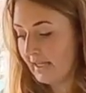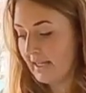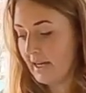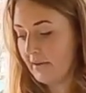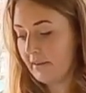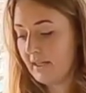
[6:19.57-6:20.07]

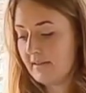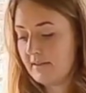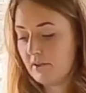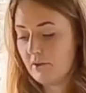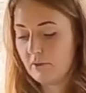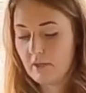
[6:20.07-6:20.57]
Now
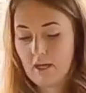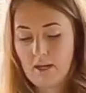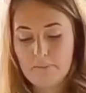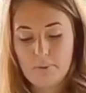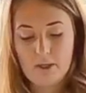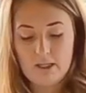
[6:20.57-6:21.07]
this you
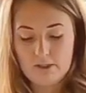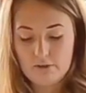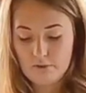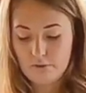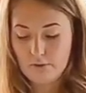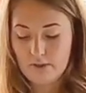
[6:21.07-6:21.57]
can put in
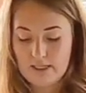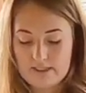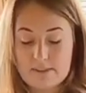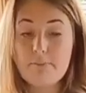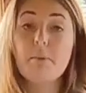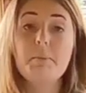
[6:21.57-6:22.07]
your
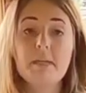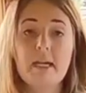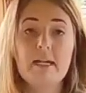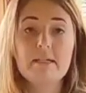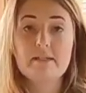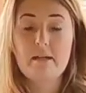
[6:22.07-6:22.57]
heated
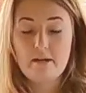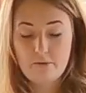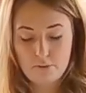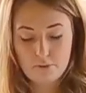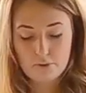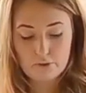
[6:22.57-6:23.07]
propagator,
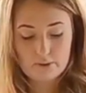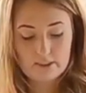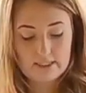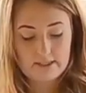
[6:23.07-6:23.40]
or you can